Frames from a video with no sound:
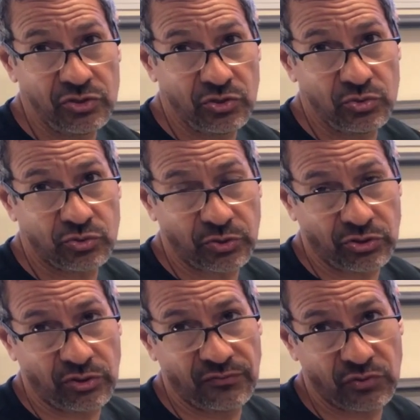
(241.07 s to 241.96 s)
unused
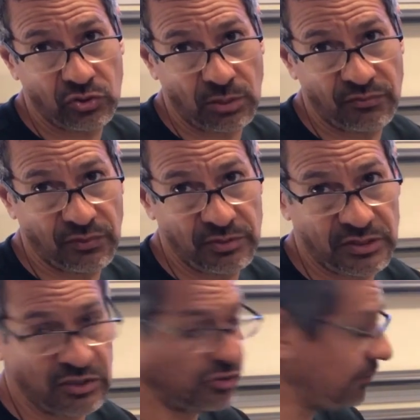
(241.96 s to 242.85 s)
return fuel coming from
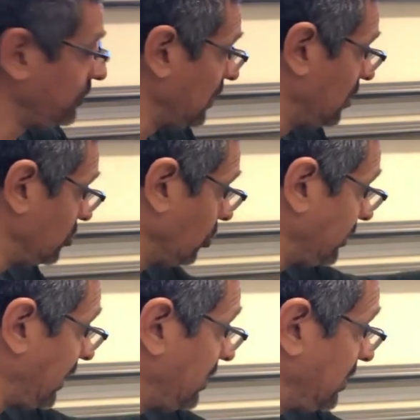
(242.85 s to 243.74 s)
the engine. So
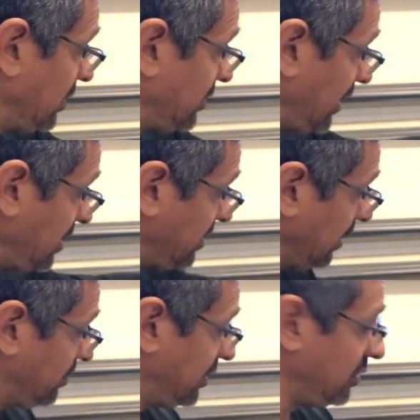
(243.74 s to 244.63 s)
what that does, it
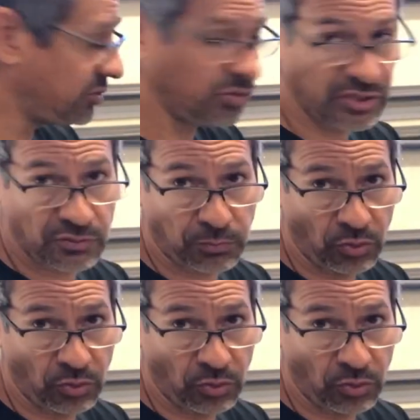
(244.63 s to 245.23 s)
dumps it into this